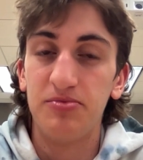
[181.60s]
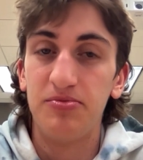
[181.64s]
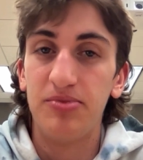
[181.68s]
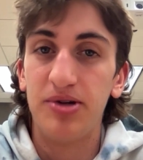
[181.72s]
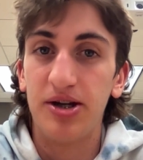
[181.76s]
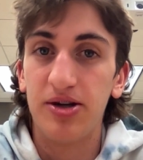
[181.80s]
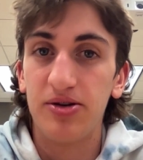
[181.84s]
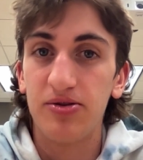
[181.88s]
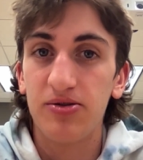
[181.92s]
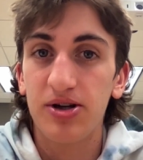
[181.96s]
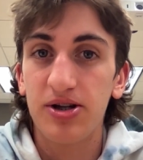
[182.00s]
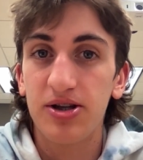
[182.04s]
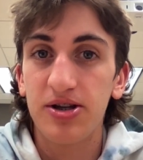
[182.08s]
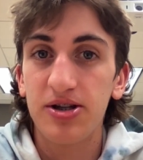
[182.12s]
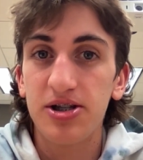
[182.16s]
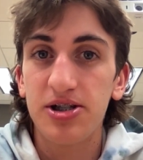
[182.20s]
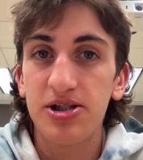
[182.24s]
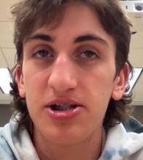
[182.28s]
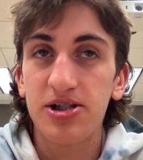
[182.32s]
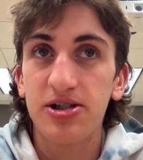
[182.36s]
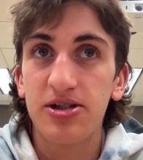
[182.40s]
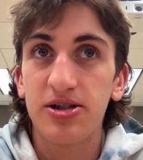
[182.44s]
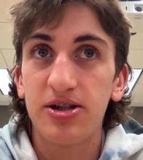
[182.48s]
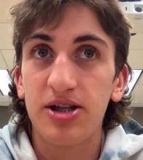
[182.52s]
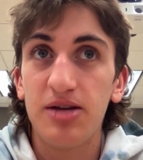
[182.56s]
than
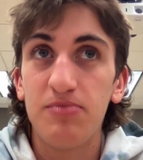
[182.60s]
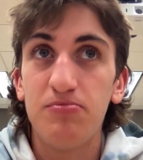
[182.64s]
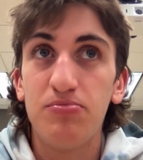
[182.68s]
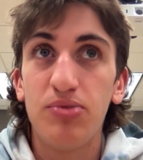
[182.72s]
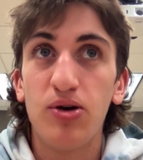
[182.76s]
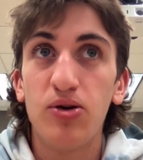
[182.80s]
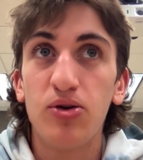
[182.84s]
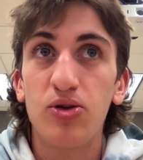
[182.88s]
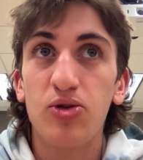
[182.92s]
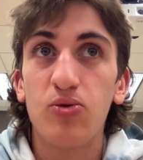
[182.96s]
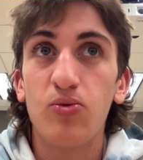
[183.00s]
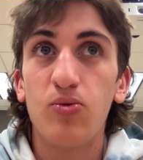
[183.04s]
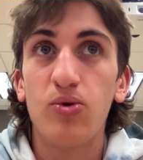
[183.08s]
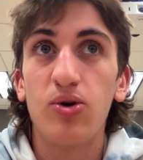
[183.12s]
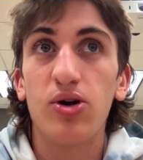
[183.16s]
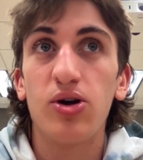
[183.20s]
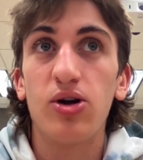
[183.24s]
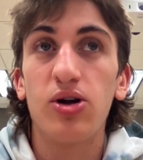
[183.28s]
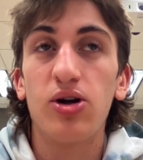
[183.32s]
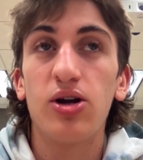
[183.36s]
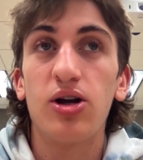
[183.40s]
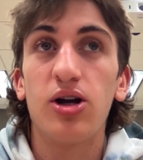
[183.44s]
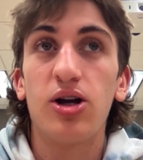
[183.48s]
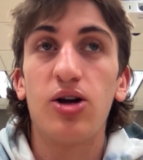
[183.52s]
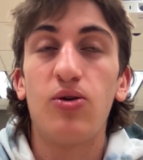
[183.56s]
Pandoricthys. They both
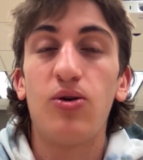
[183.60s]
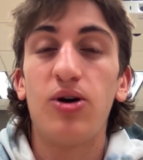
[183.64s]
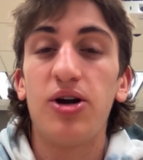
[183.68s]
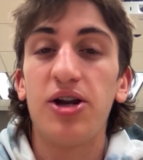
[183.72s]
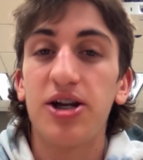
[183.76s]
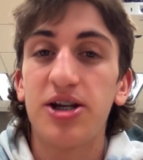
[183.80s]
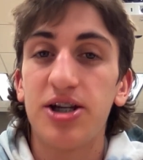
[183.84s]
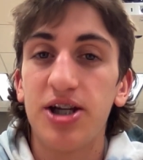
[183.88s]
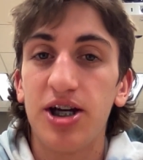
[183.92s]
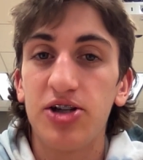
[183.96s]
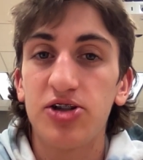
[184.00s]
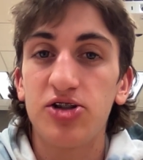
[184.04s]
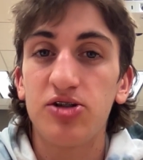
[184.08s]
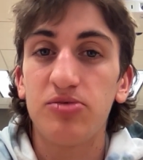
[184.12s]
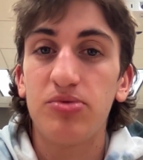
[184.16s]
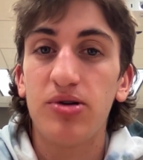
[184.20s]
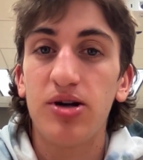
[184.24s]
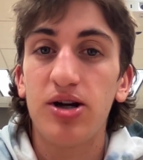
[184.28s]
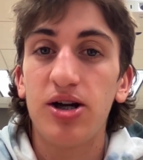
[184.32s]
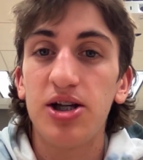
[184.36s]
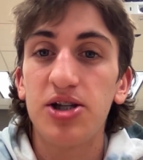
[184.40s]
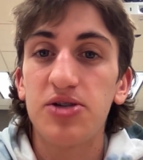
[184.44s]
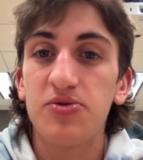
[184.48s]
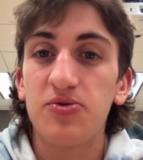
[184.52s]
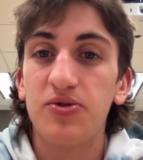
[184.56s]
were aquatic
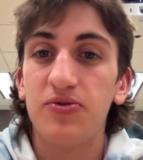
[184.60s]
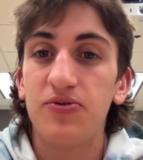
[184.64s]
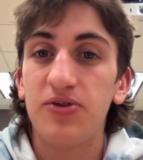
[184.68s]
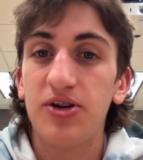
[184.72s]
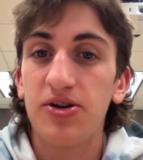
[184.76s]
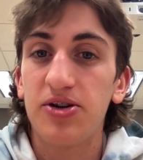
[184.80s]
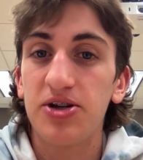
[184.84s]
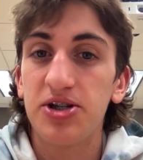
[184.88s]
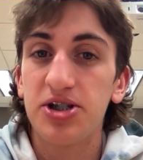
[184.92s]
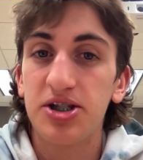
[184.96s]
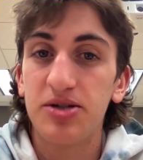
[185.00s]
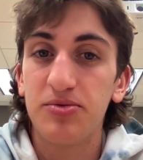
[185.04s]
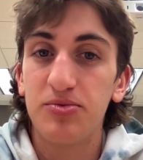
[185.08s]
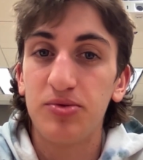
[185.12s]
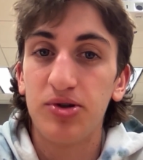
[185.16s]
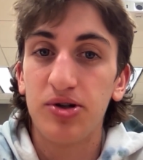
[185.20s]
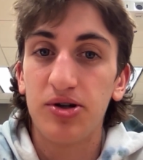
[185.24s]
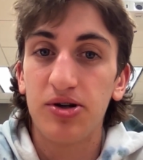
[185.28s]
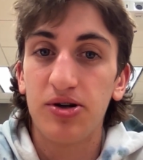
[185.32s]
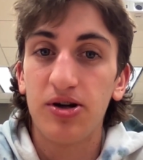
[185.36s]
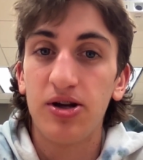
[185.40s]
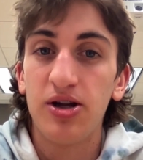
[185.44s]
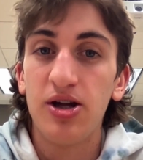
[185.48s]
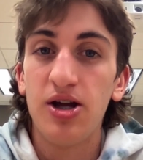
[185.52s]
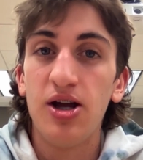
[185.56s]
tetrapods with very
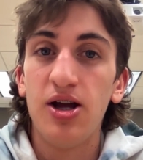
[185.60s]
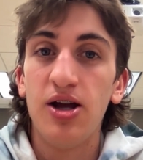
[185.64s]
similar